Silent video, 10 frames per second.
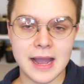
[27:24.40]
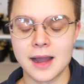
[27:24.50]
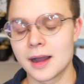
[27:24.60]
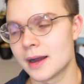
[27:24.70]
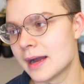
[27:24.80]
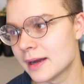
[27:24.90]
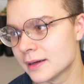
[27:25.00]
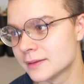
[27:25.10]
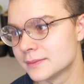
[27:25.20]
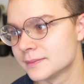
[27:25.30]
I
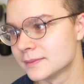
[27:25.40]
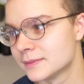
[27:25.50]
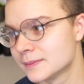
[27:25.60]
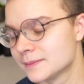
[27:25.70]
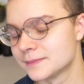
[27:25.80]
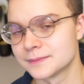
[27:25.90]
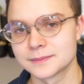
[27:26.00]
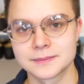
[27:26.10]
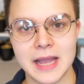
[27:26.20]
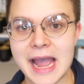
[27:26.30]

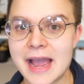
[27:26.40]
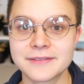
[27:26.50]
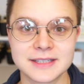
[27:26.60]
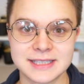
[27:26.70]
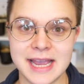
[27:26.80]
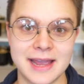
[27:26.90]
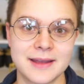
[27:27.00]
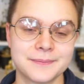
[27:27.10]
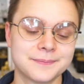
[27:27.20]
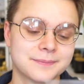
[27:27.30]
have to say it.
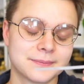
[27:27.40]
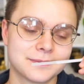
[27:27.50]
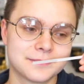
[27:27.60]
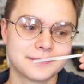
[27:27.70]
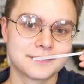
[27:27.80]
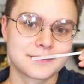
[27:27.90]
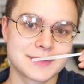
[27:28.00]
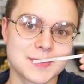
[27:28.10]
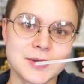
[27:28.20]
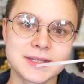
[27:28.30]
it
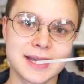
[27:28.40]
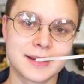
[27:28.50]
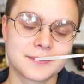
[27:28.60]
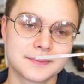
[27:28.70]
smells like